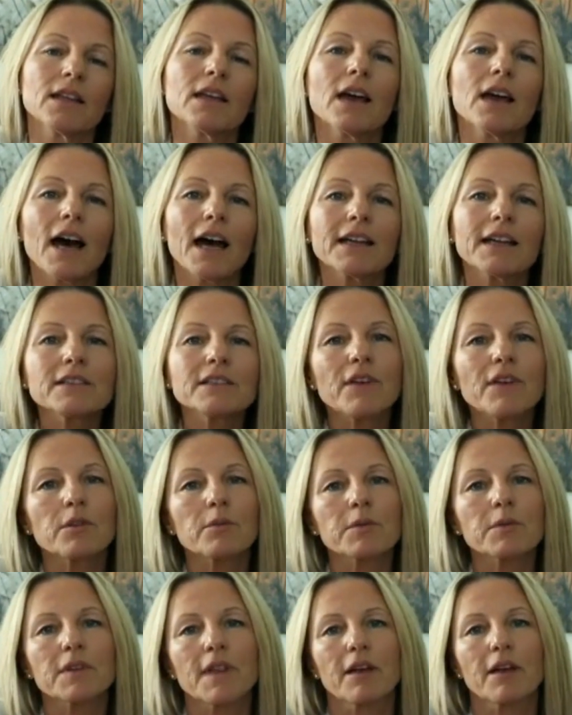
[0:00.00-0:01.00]
I
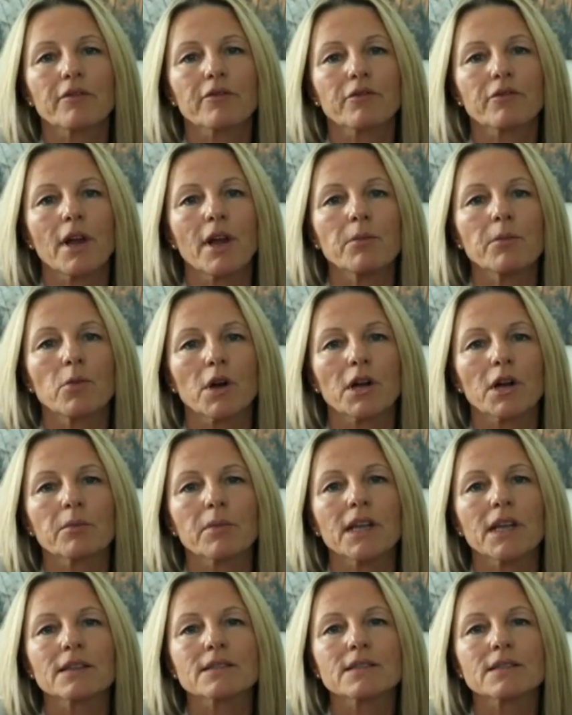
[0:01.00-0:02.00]
developed that framework
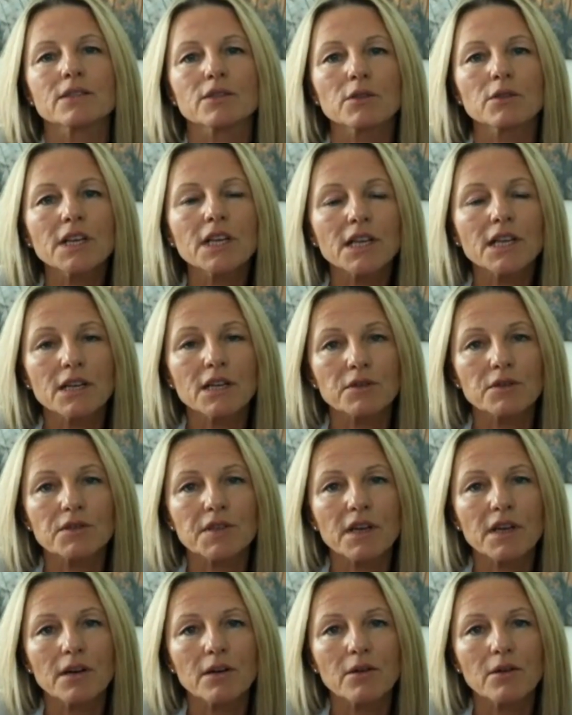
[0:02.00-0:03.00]
because 30 years
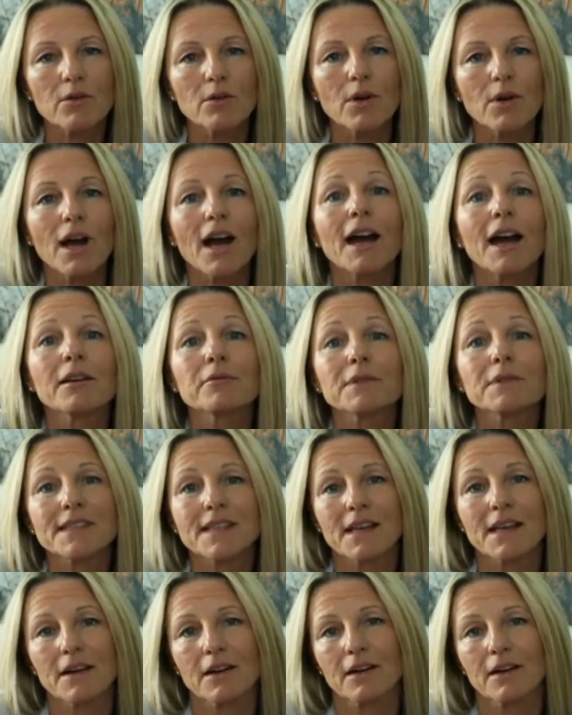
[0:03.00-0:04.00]
ago, I was
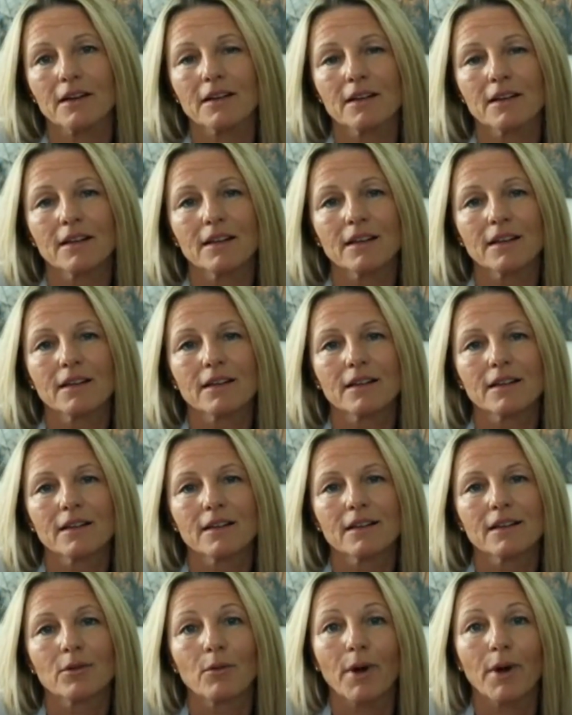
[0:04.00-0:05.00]
there.
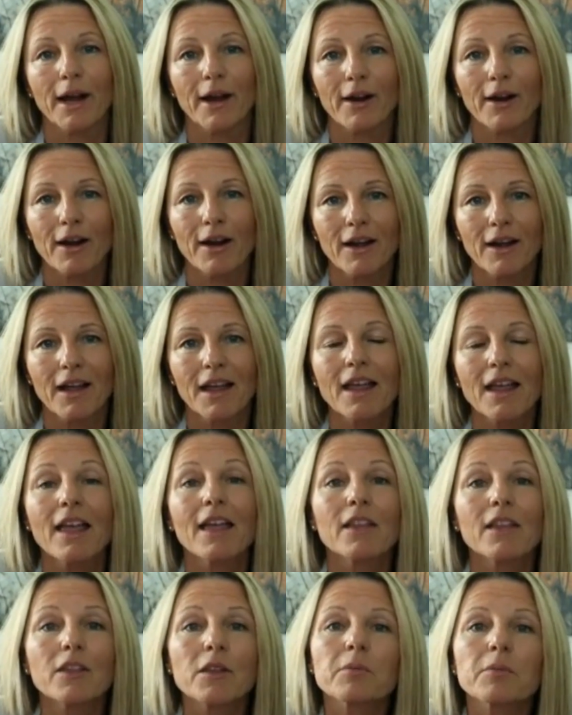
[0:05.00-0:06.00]
Where?
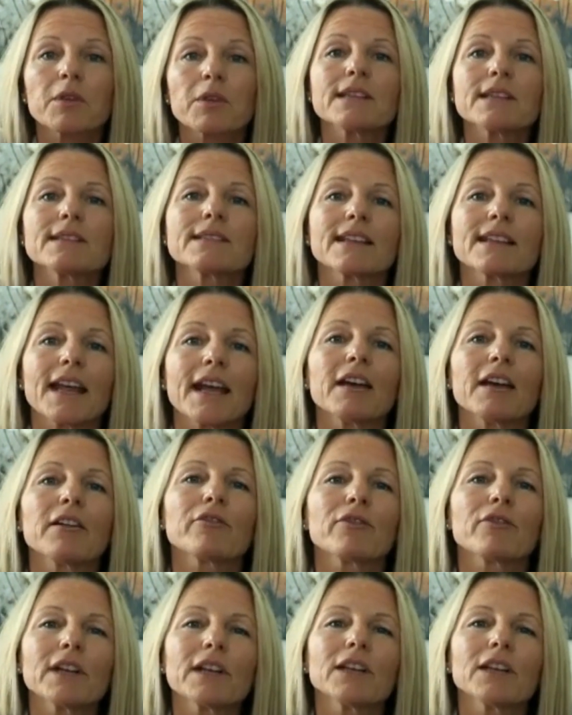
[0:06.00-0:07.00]
The place that
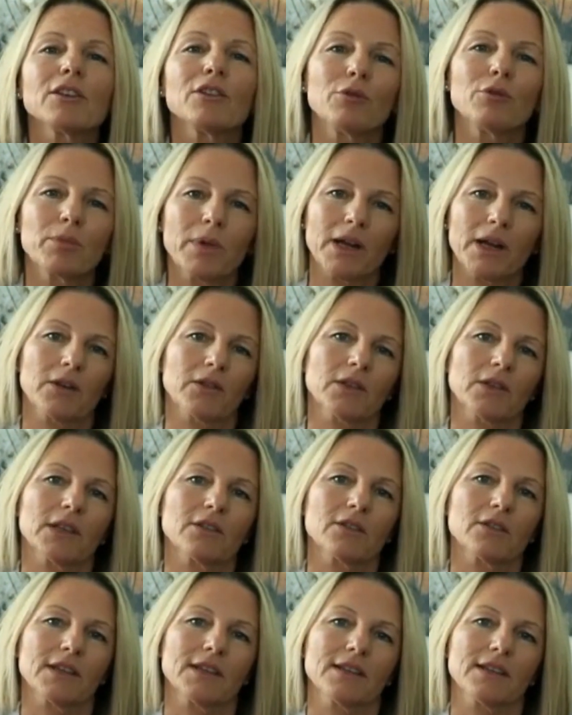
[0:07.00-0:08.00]
every new
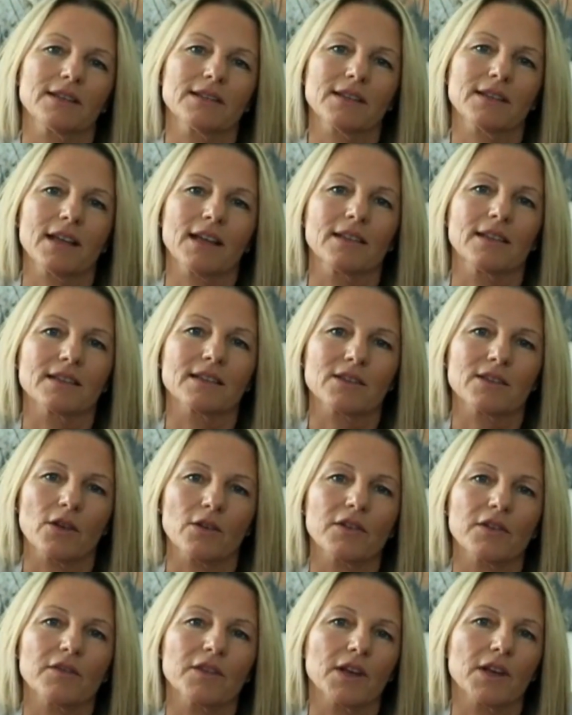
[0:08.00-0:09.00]
paralegal is at the start
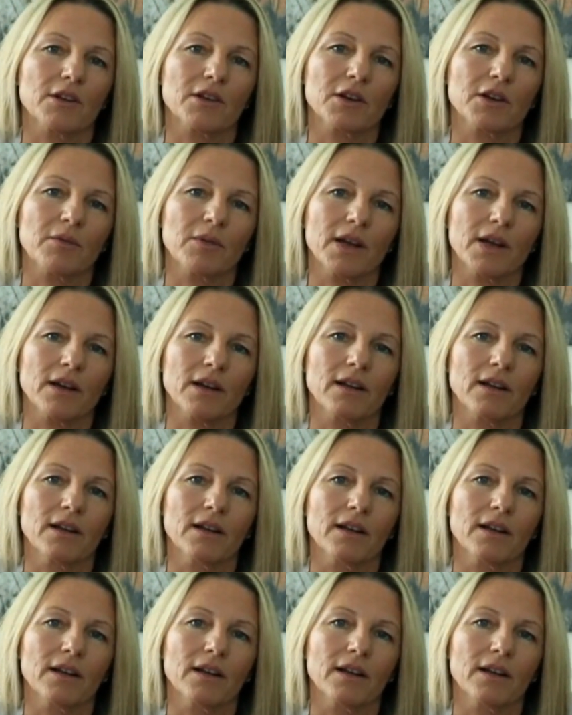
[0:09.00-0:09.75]
of their career.